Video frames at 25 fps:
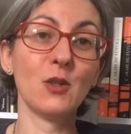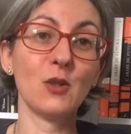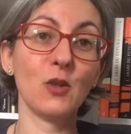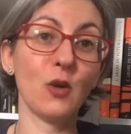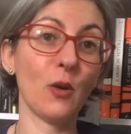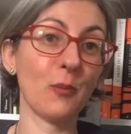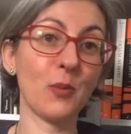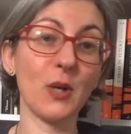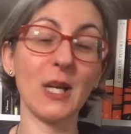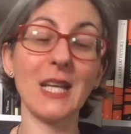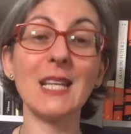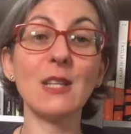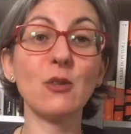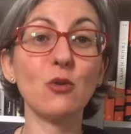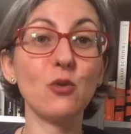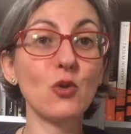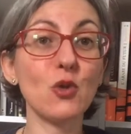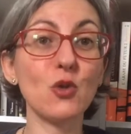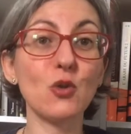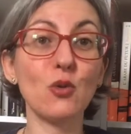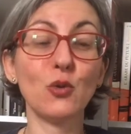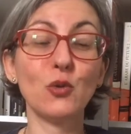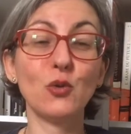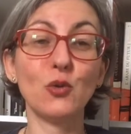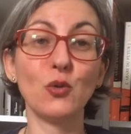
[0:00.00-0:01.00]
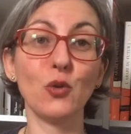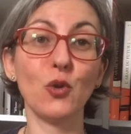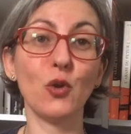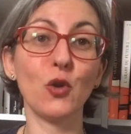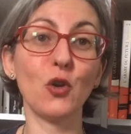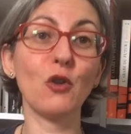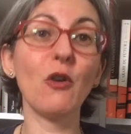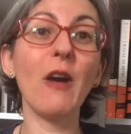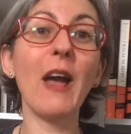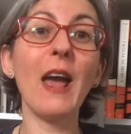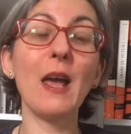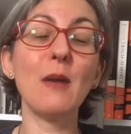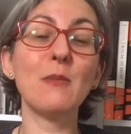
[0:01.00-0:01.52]
bringing the salt to the
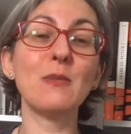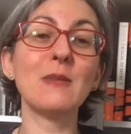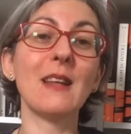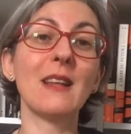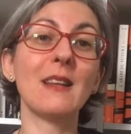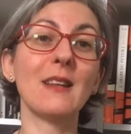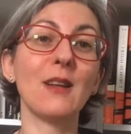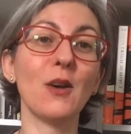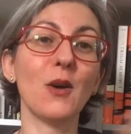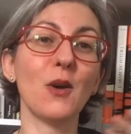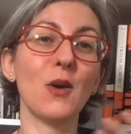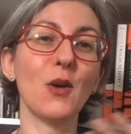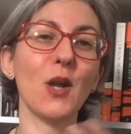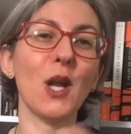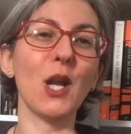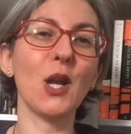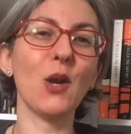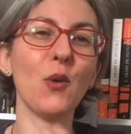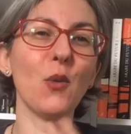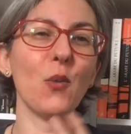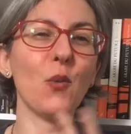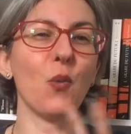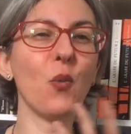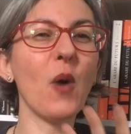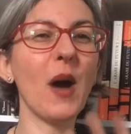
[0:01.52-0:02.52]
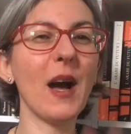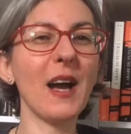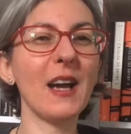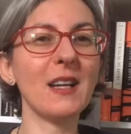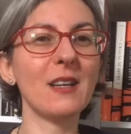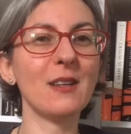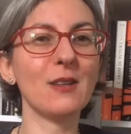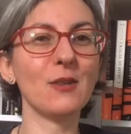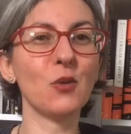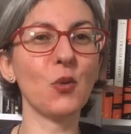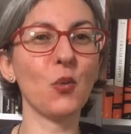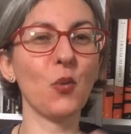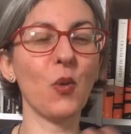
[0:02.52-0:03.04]
grapes, and the
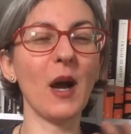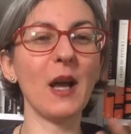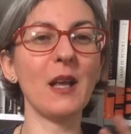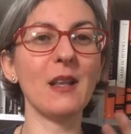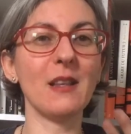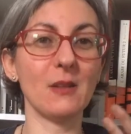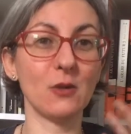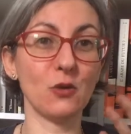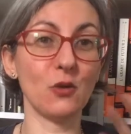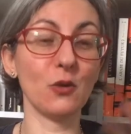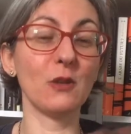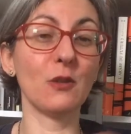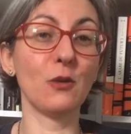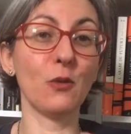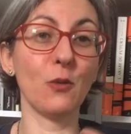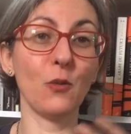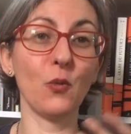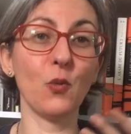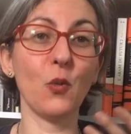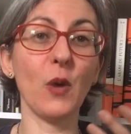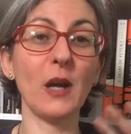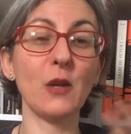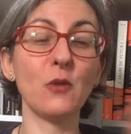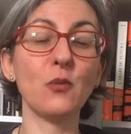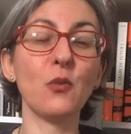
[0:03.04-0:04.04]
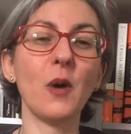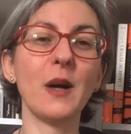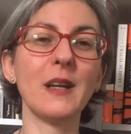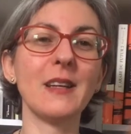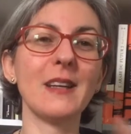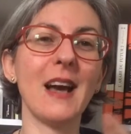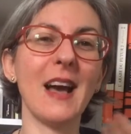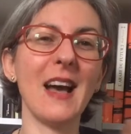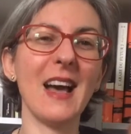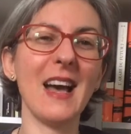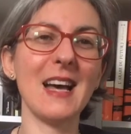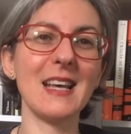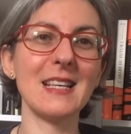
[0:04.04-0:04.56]
wine, the white, so it's a white wine
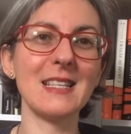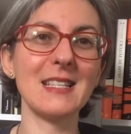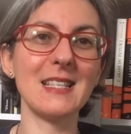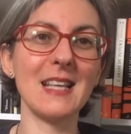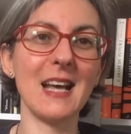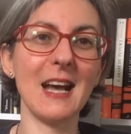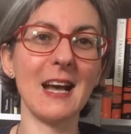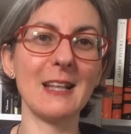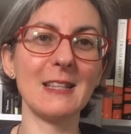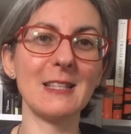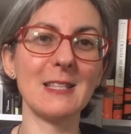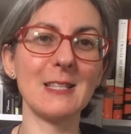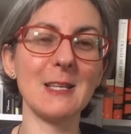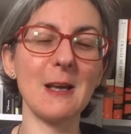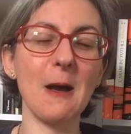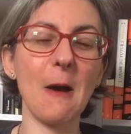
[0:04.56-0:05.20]
that has that